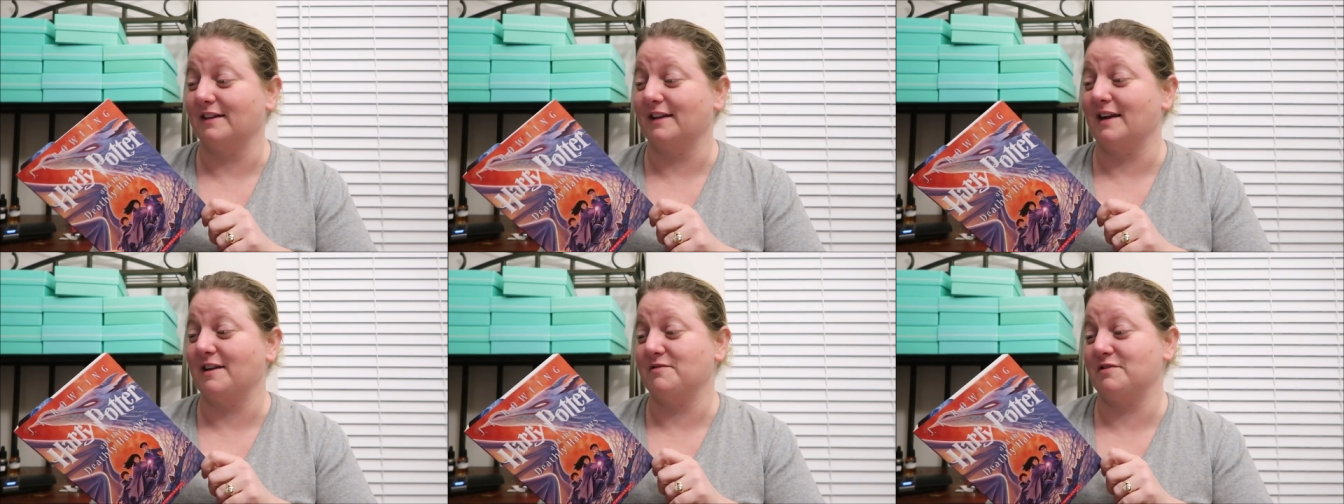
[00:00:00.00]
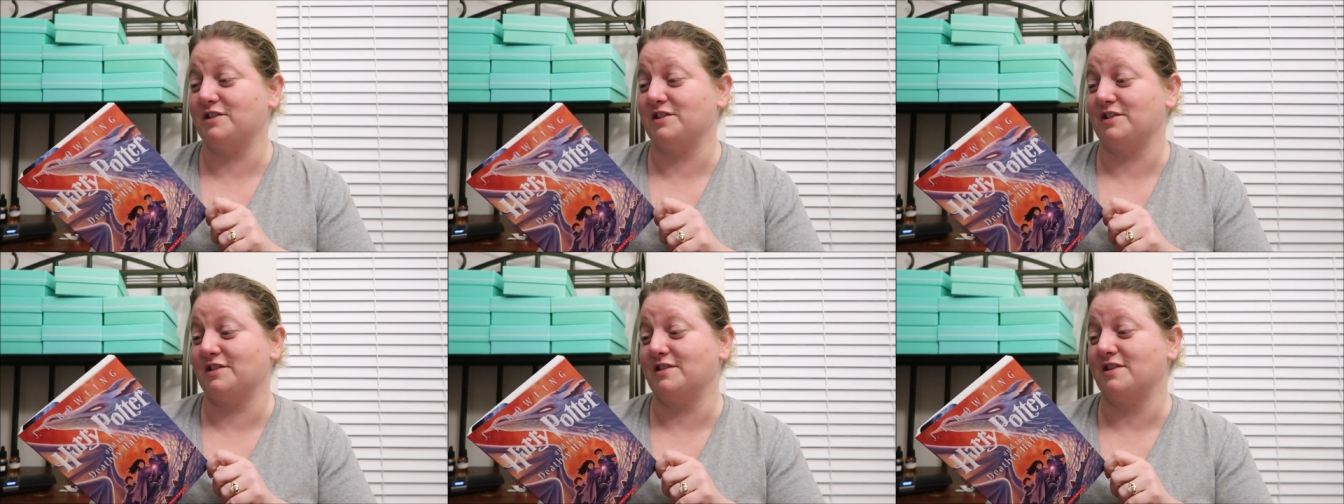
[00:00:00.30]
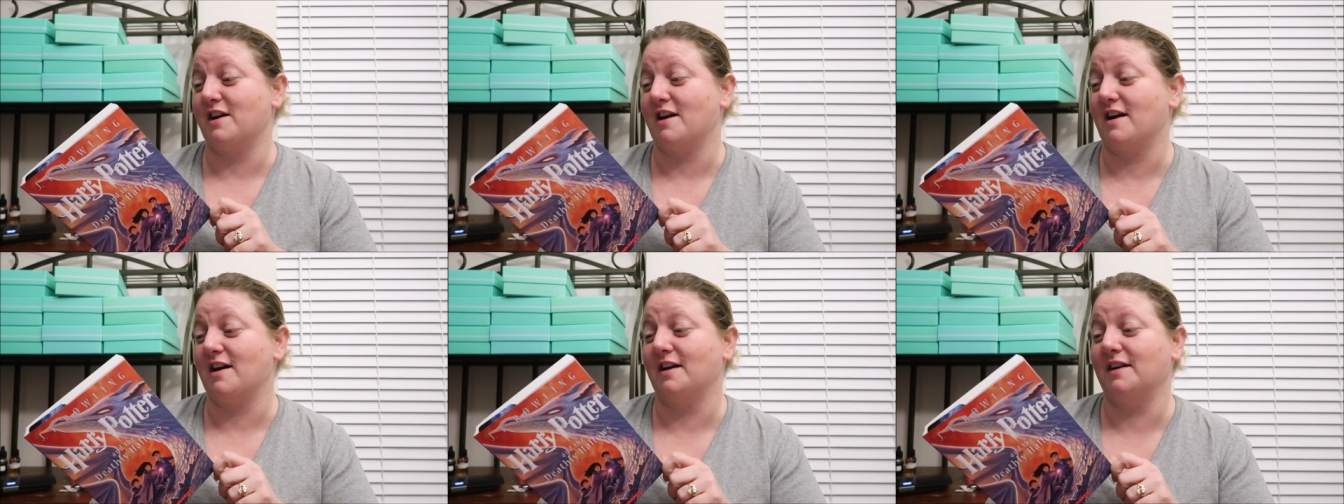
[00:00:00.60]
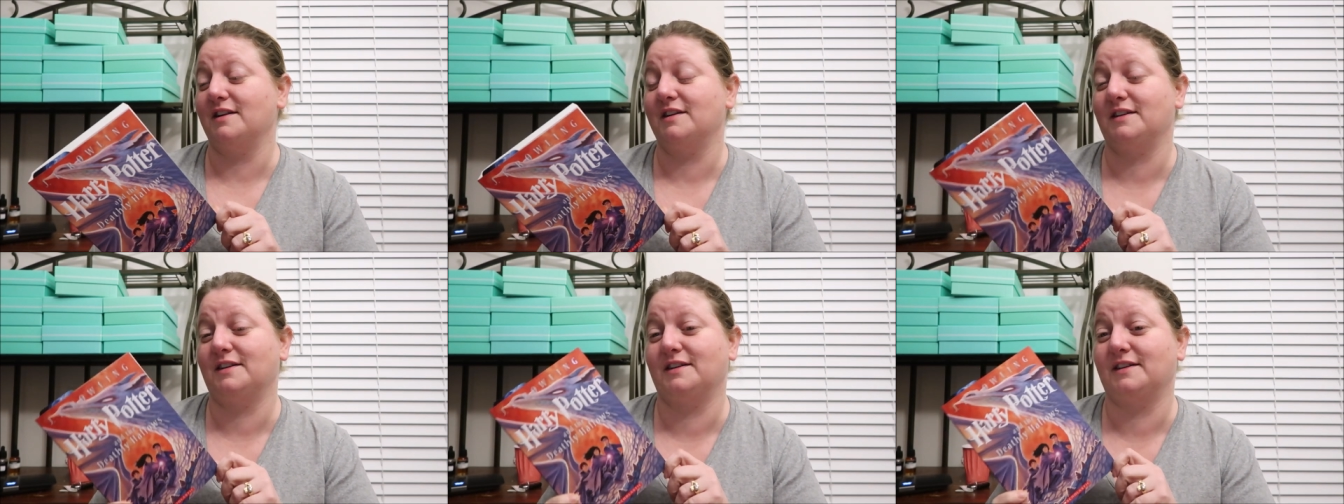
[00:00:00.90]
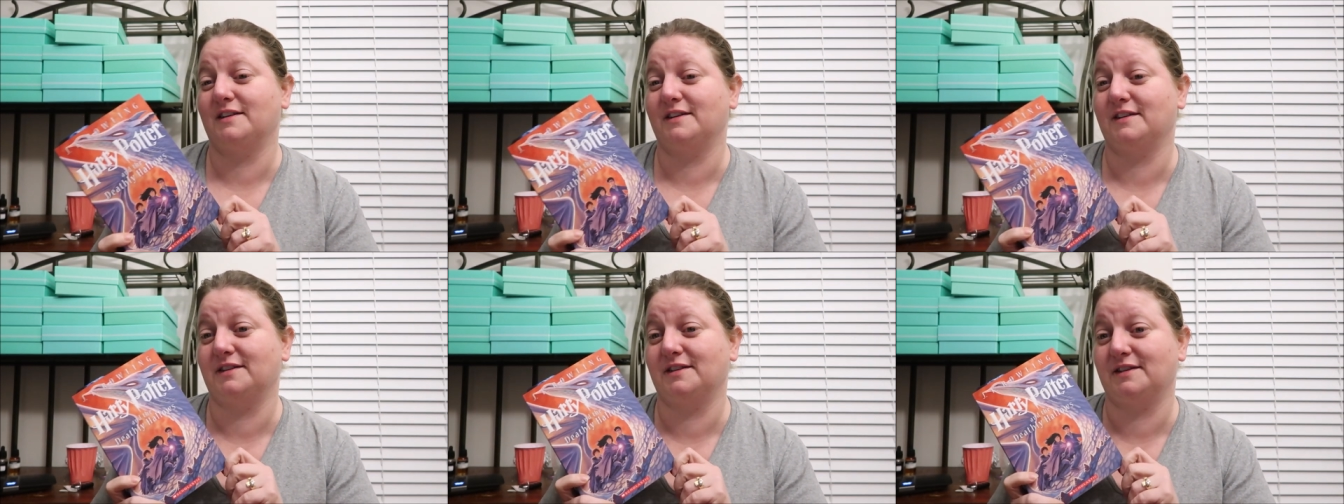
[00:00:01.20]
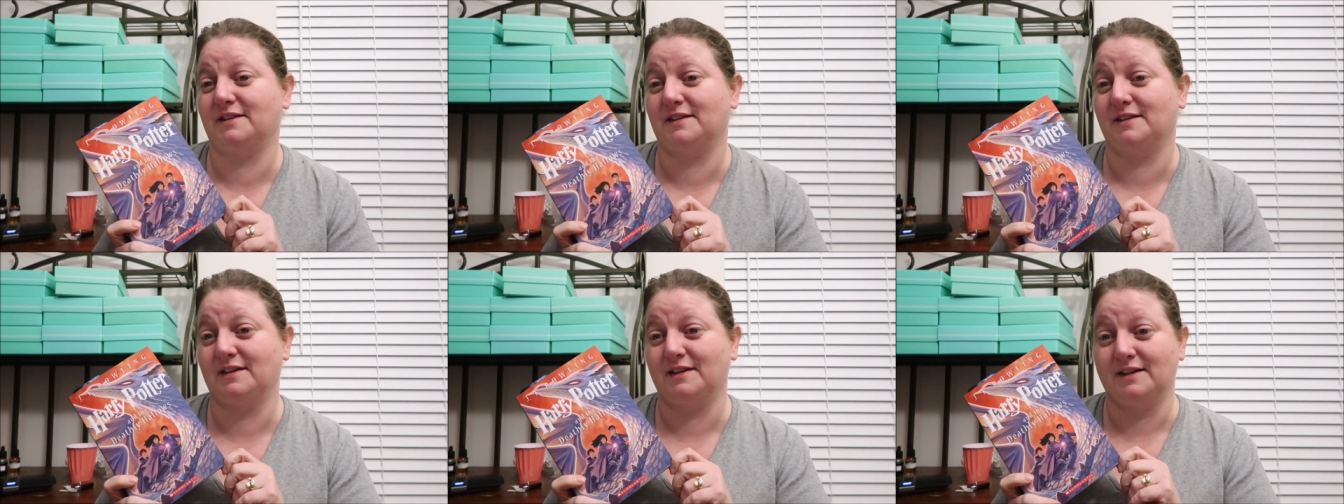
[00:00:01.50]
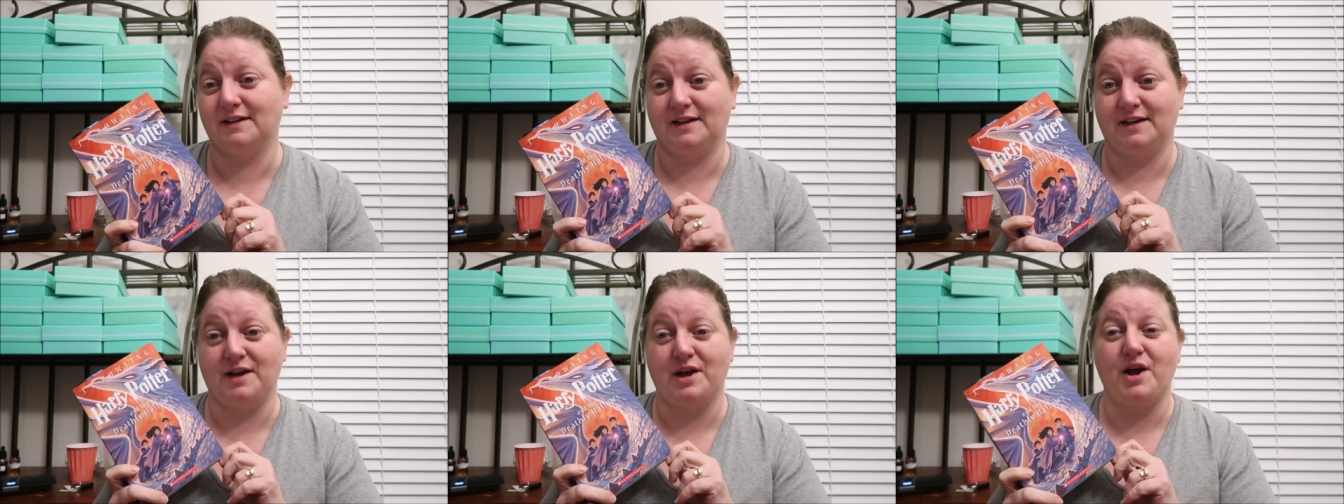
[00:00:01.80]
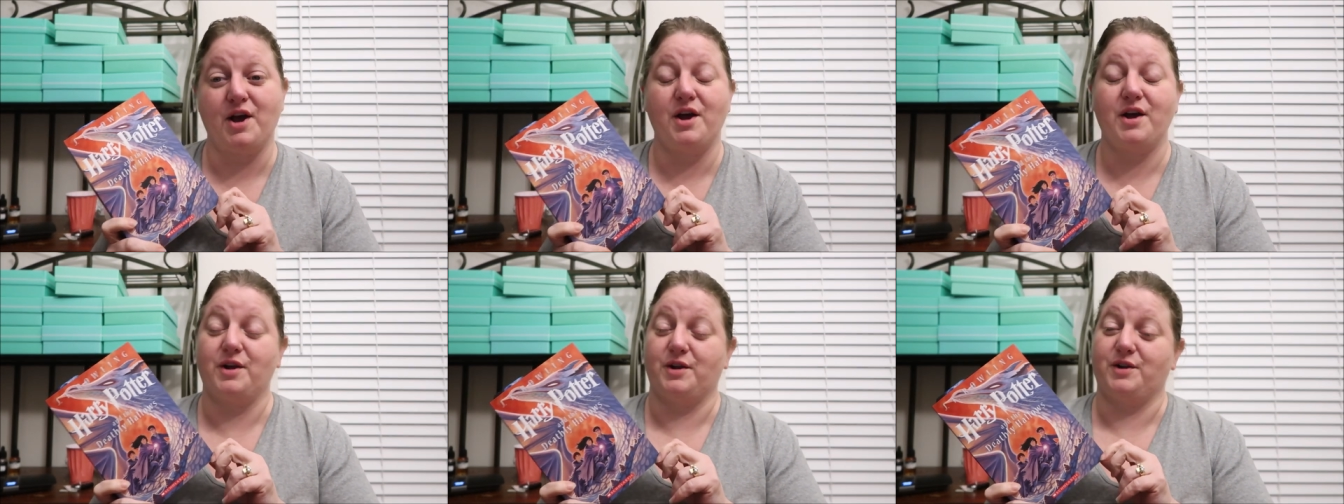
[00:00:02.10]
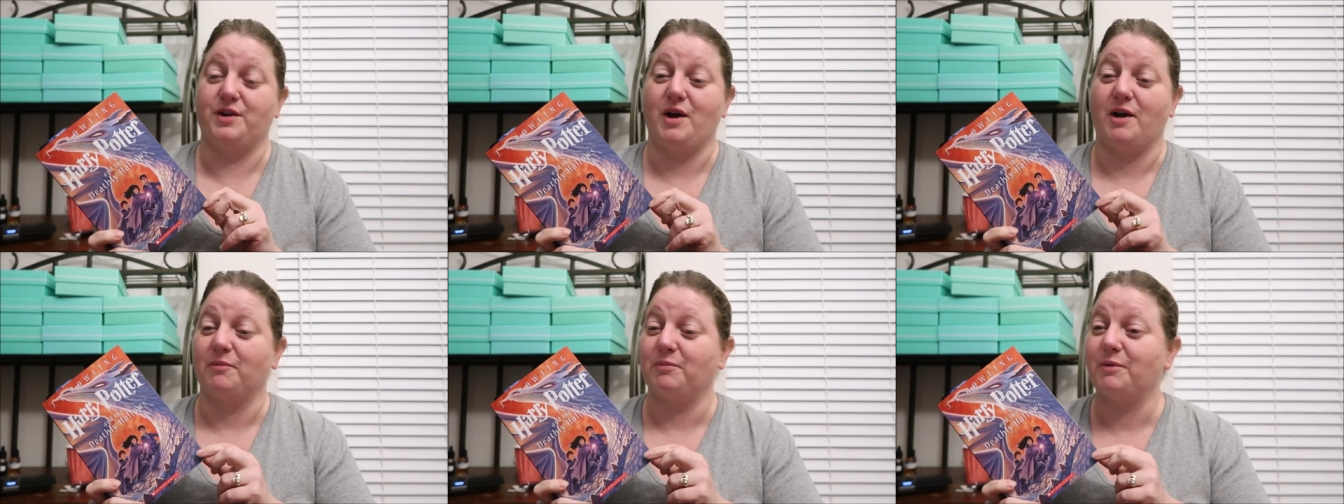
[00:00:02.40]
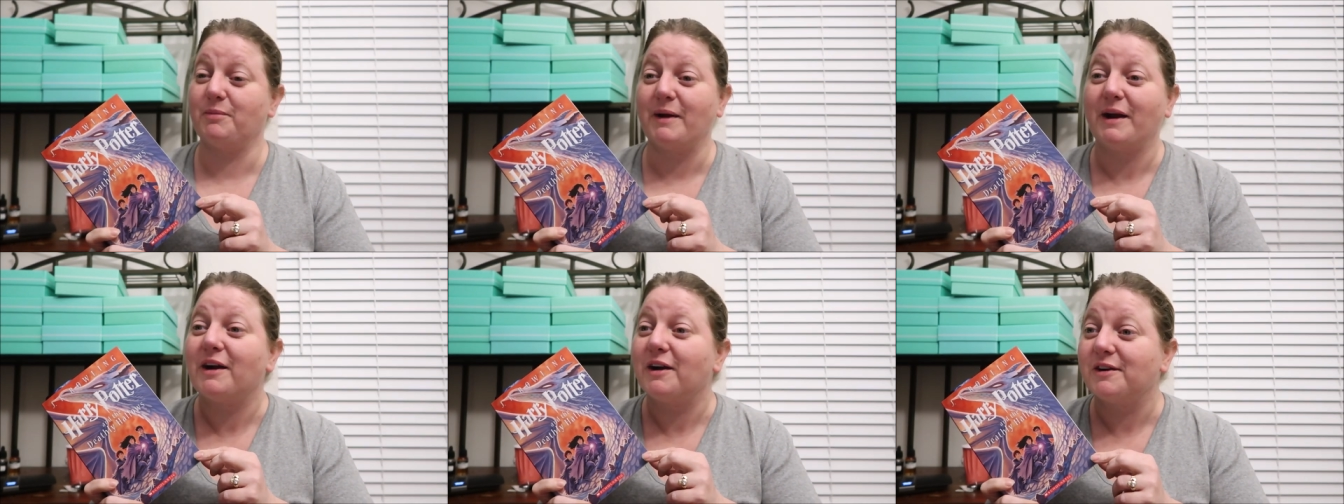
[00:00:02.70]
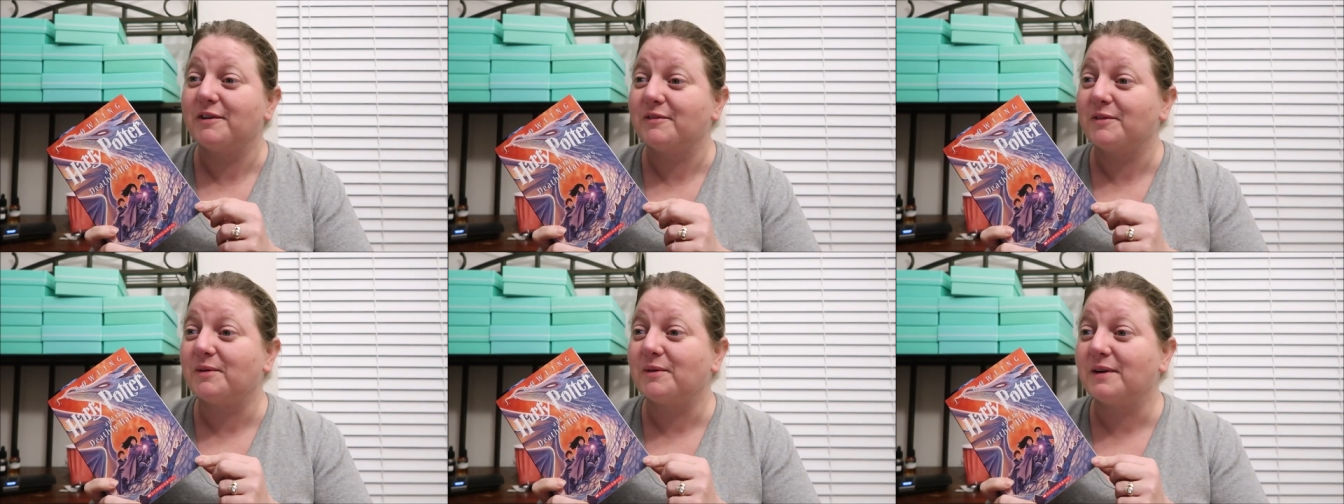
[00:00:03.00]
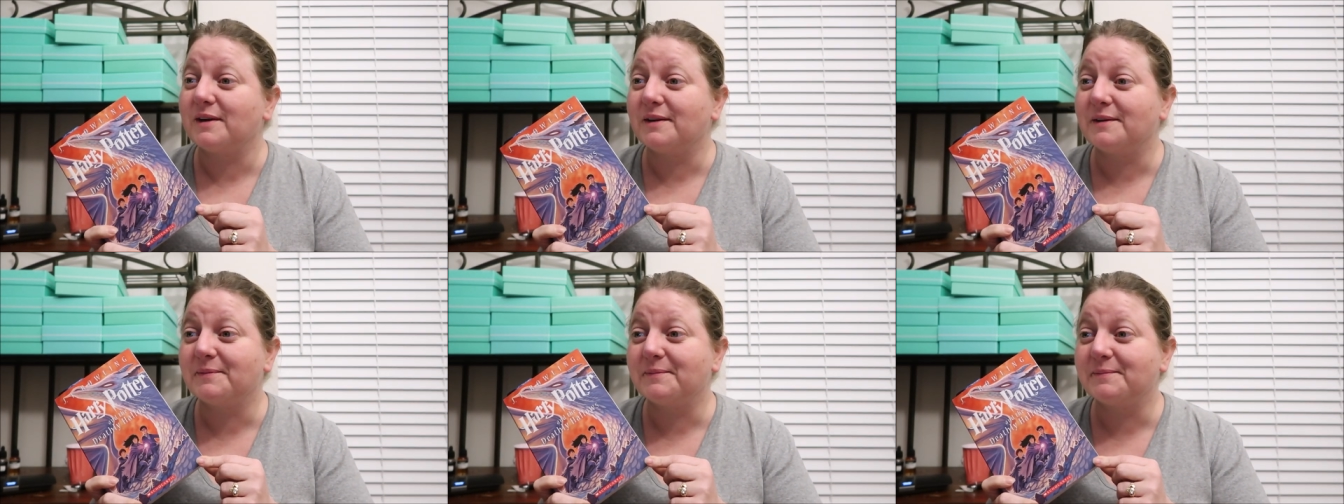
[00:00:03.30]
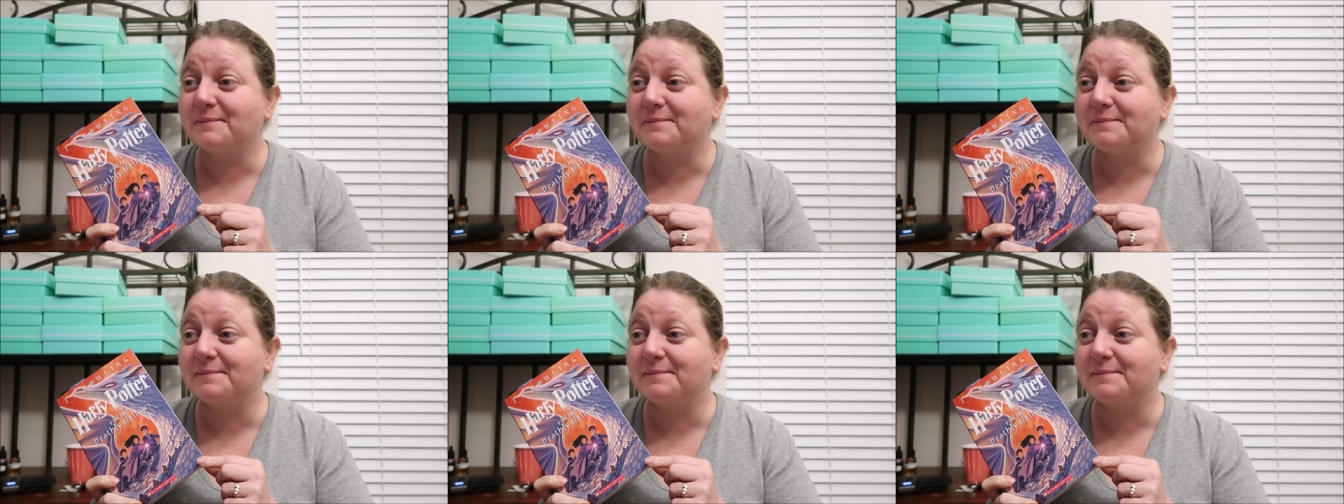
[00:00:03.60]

that I was just not not prepared for.